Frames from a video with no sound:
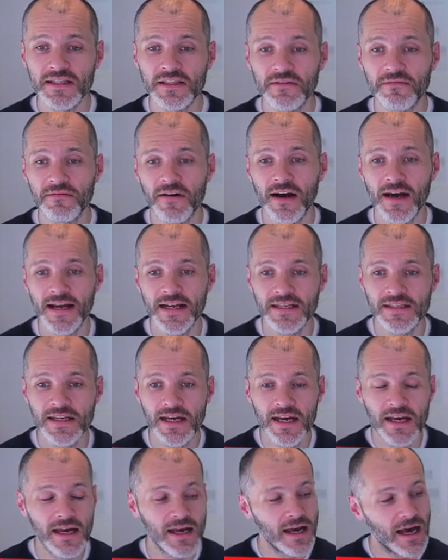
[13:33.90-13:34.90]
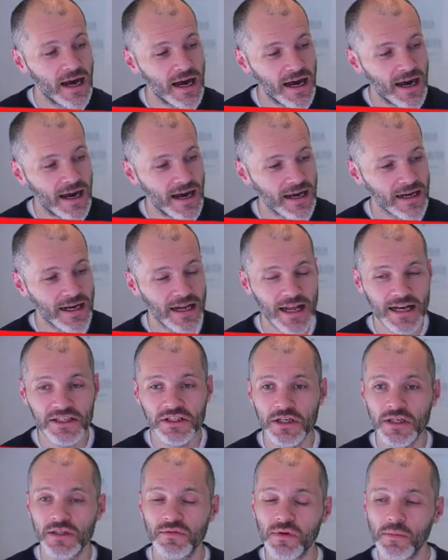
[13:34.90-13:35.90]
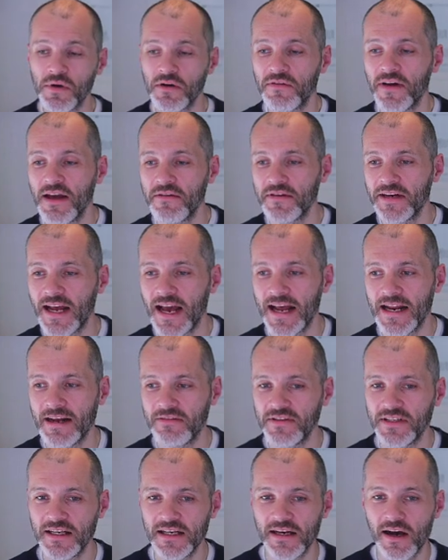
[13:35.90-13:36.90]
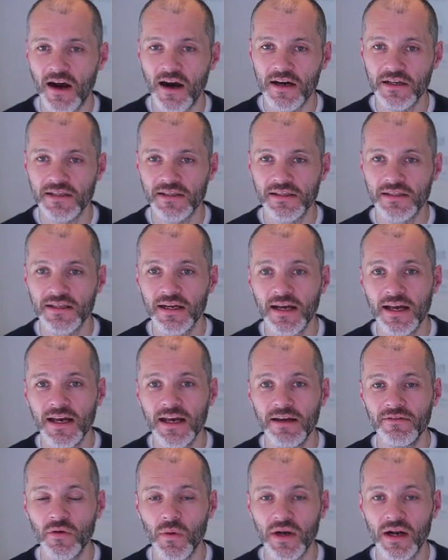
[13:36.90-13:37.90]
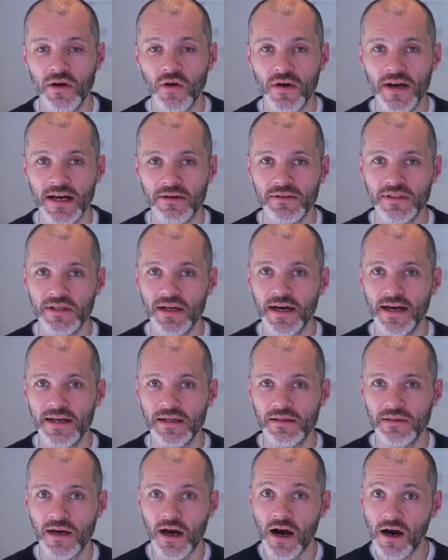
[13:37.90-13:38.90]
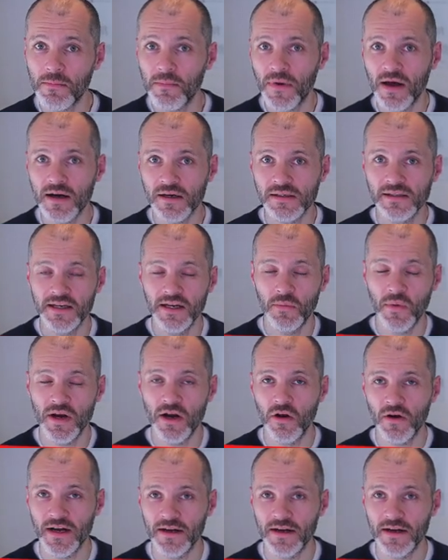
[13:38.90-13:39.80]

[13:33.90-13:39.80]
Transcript: to find collections from your favorite NFT artist if you want to look outside ArtBlocks and you want to look